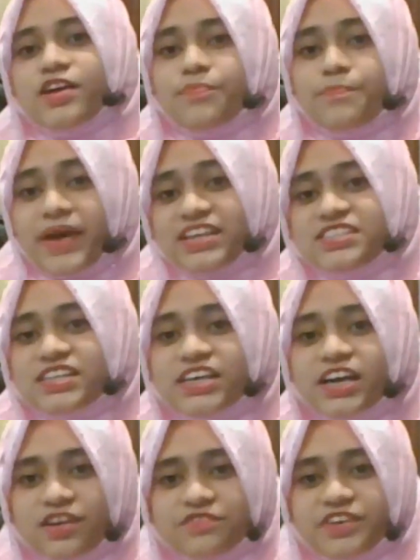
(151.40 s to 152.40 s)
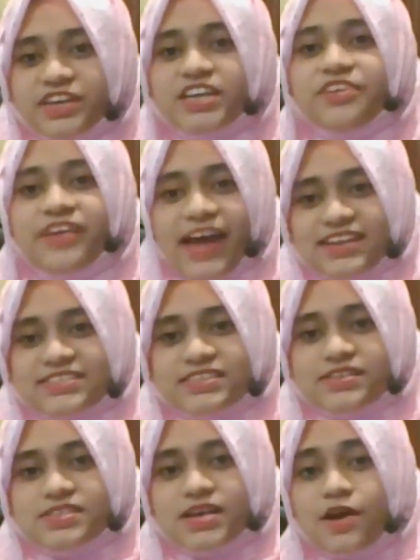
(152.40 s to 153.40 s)
of mentally converting your
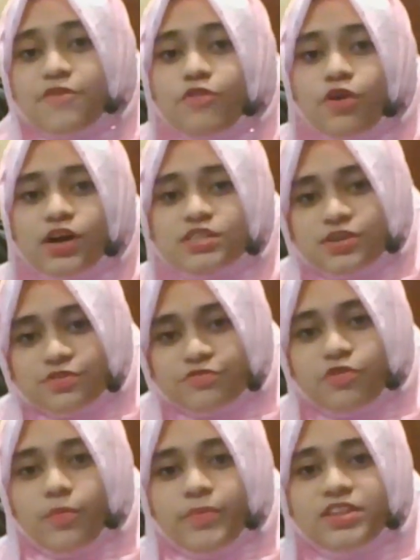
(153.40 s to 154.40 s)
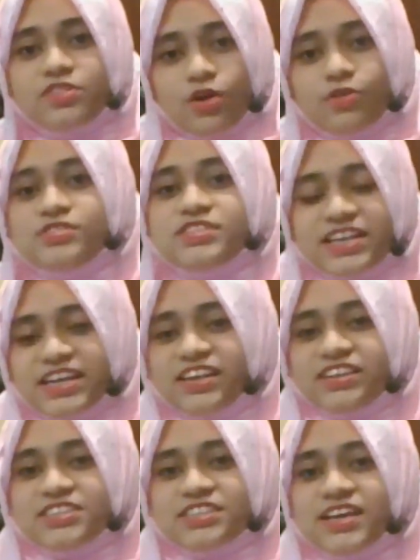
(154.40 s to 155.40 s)
answers, focus on forming thoughts in
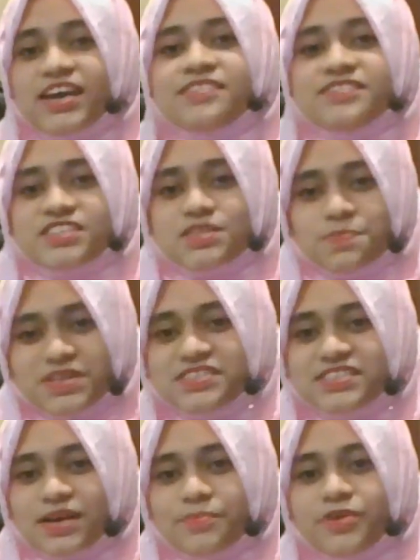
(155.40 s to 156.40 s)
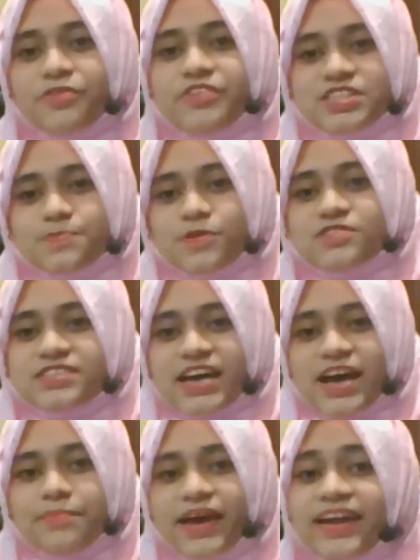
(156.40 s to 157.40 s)
English. This speeds up your response
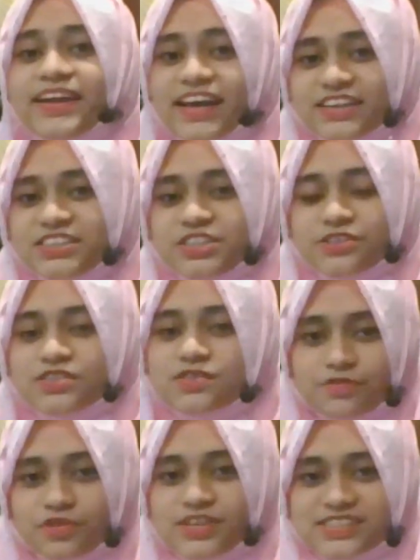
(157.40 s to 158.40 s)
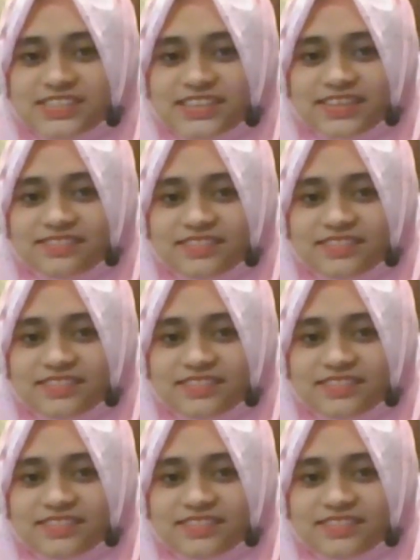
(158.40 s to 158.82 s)
time and ensures fluency.